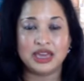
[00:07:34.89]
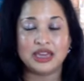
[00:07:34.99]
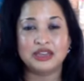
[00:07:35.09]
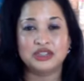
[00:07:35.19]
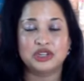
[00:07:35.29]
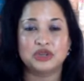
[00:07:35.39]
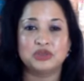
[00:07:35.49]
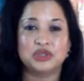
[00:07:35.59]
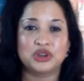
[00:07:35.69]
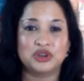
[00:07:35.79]
in
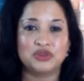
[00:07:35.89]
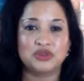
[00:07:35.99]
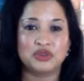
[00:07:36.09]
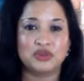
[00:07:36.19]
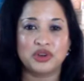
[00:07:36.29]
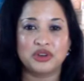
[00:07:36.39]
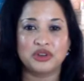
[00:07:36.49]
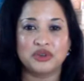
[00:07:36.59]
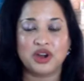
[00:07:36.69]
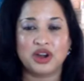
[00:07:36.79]
terms of where
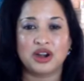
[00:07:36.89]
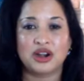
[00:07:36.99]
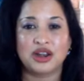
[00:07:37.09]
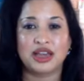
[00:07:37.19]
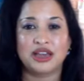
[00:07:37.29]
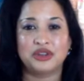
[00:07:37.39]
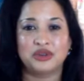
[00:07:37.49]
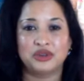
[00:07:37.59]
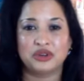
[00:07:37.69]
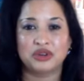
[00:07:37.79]
you are at
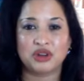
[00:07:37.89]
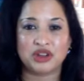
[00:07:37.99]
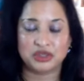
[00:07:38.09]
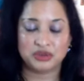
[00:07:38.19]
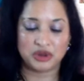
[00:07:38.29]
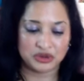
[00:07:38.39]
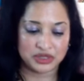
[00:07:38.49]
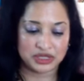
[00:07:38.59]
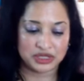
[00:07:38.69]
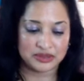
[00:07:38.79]
your crossroads.